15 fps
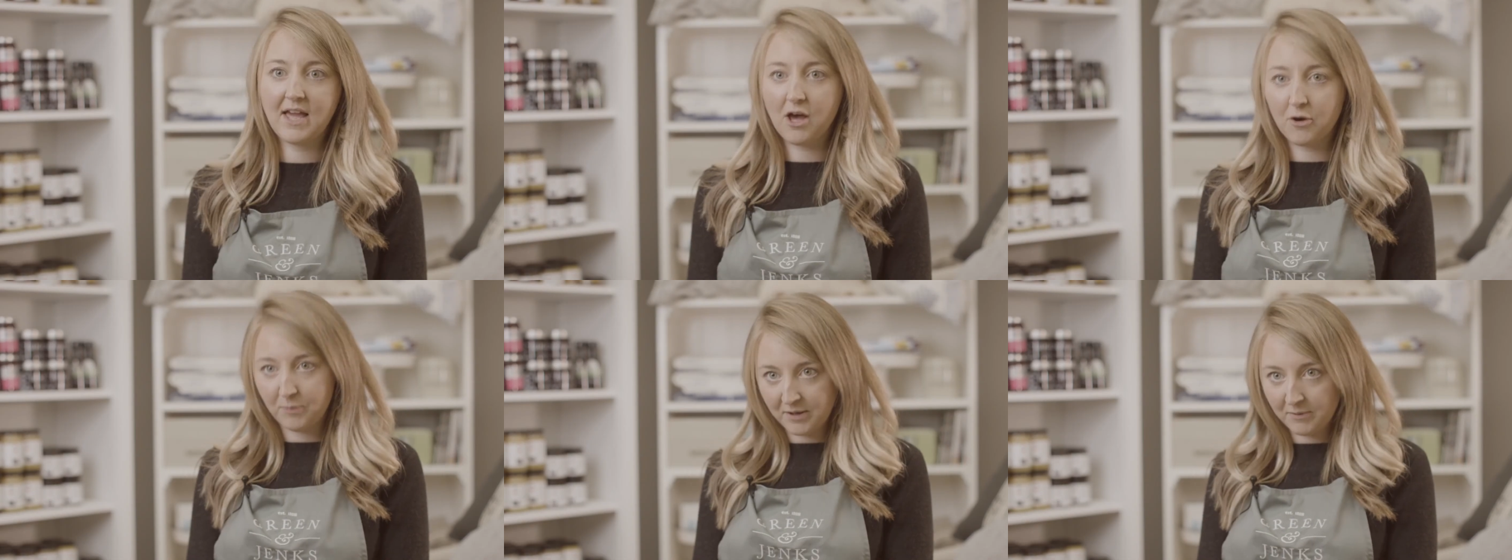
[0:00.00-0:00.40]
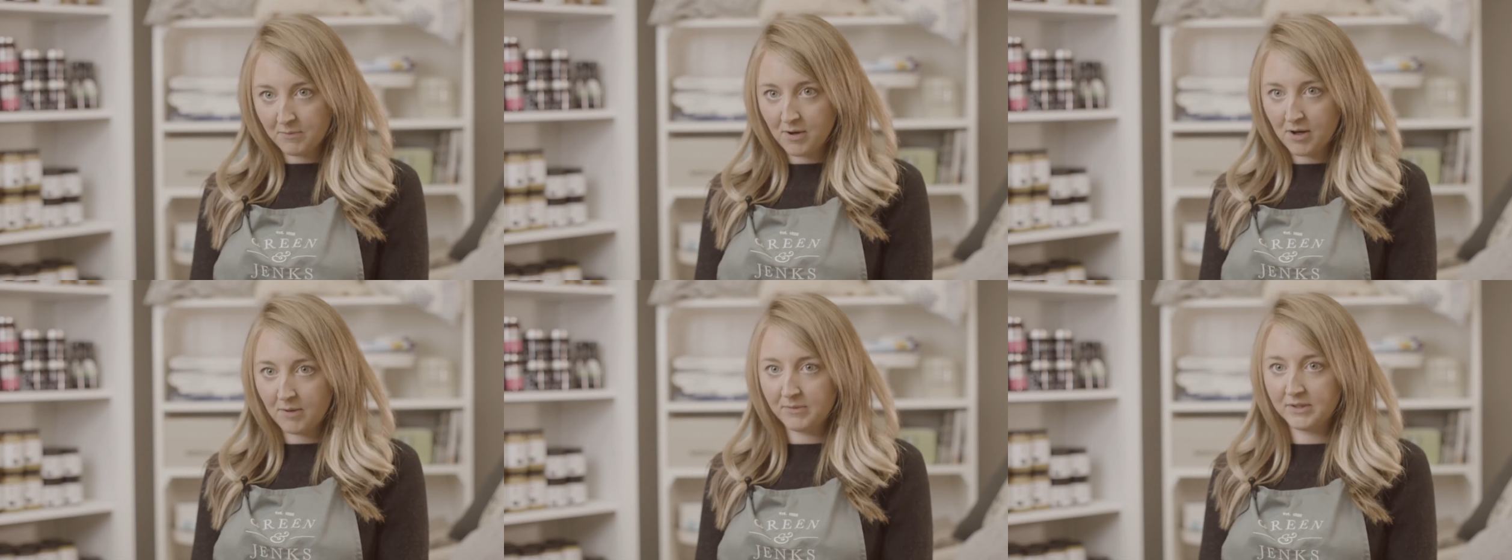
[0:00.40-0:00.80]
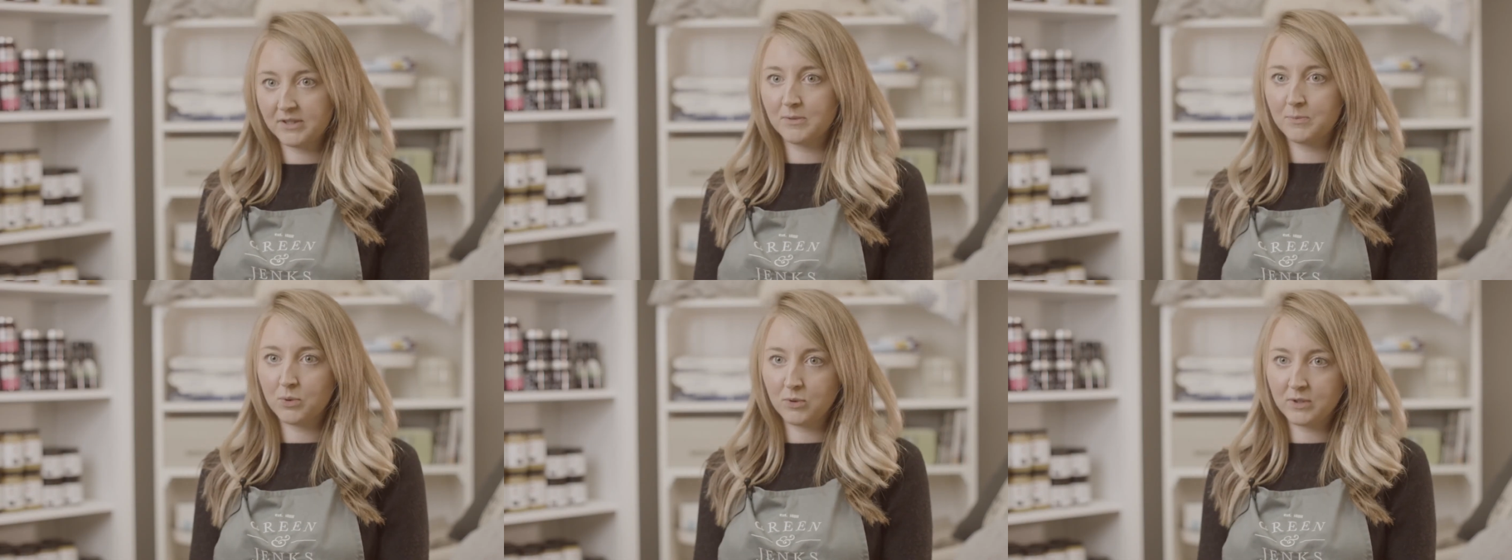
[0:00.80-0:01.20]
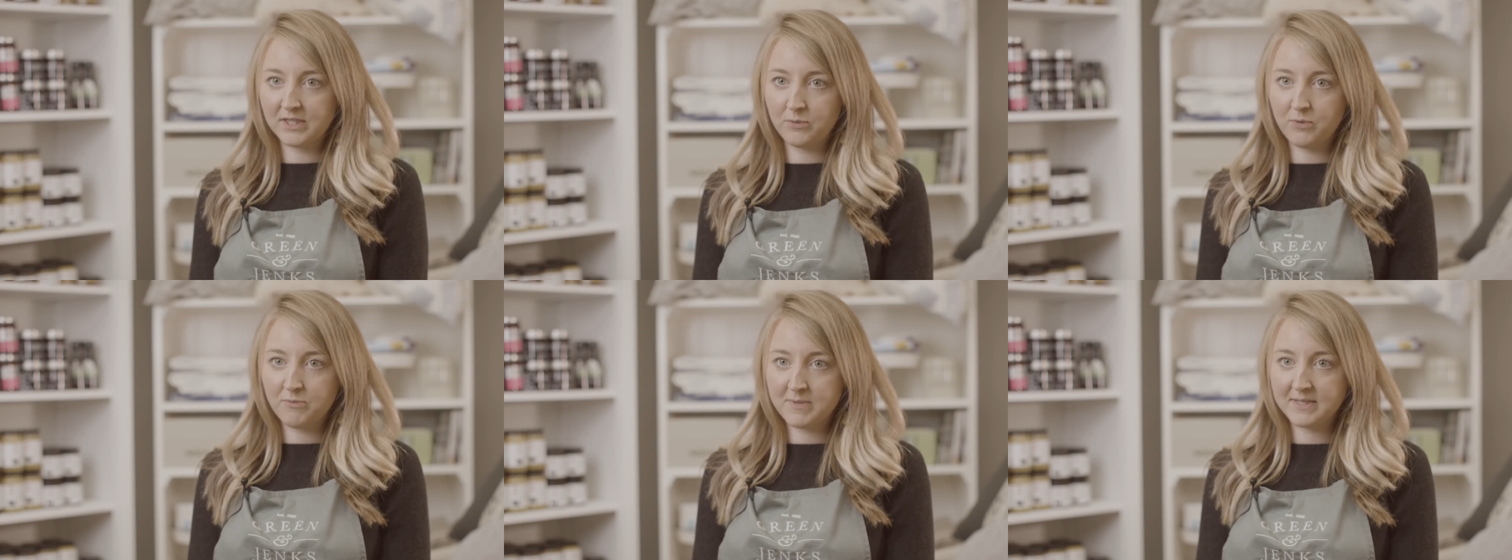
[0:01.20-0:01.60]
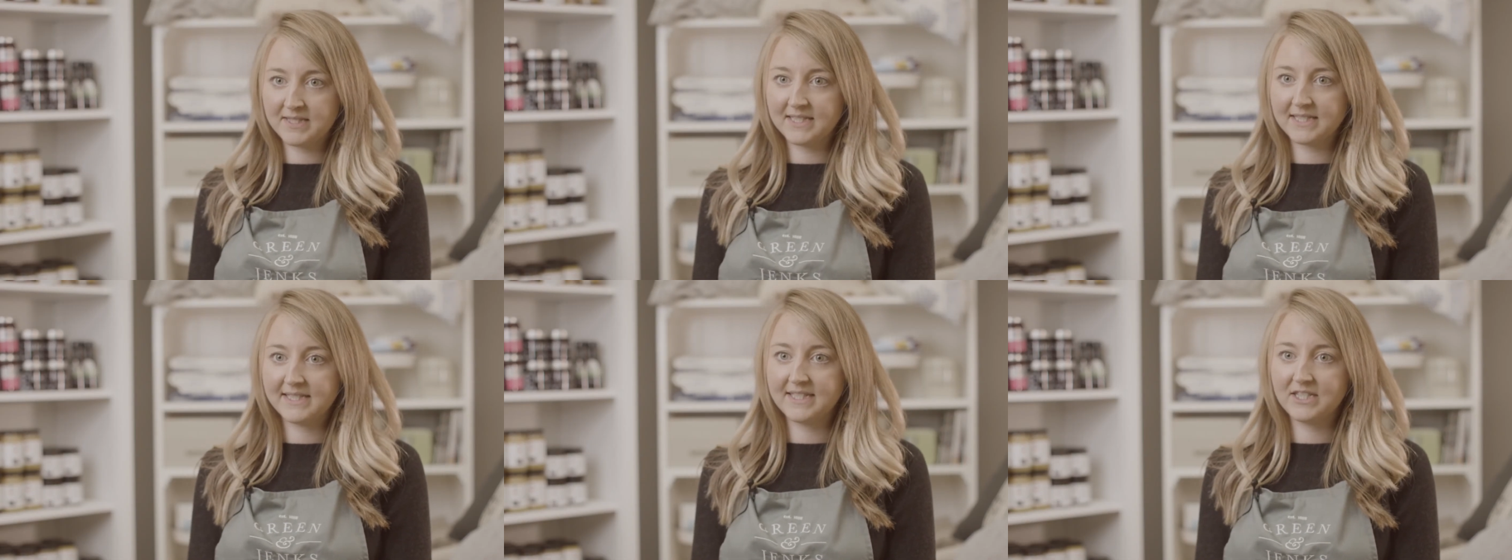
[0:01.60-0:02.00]
helping mum and supporting with
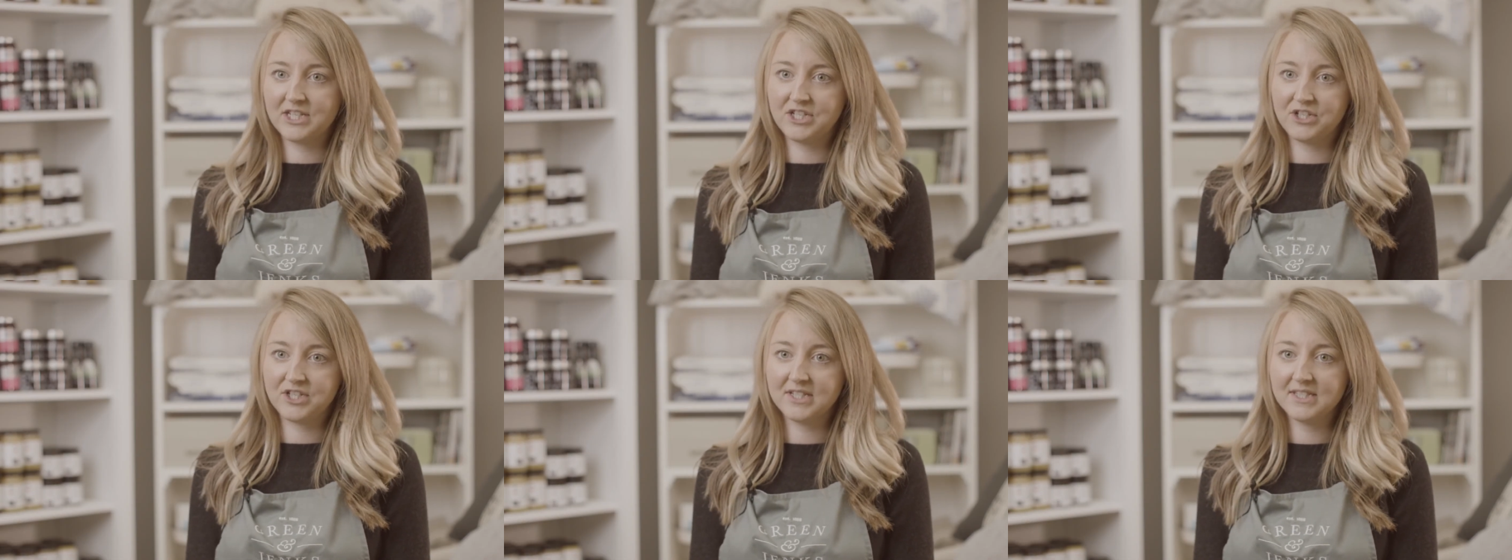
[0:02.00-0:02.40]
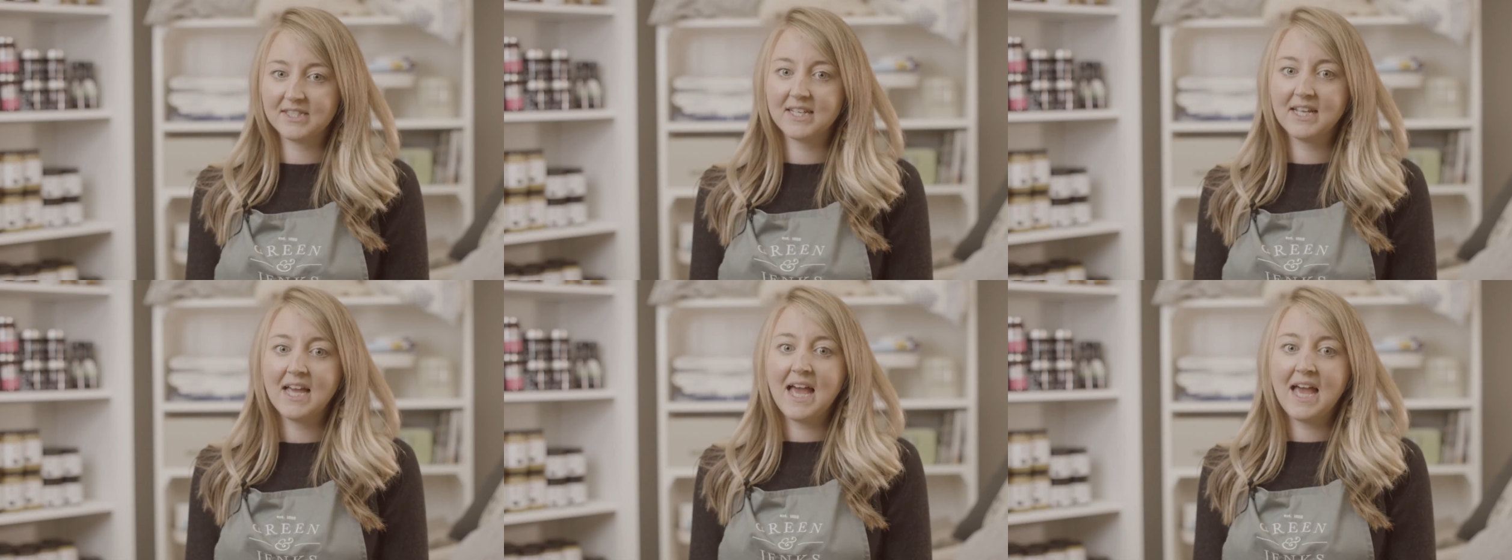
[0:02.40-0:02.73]
business decisions.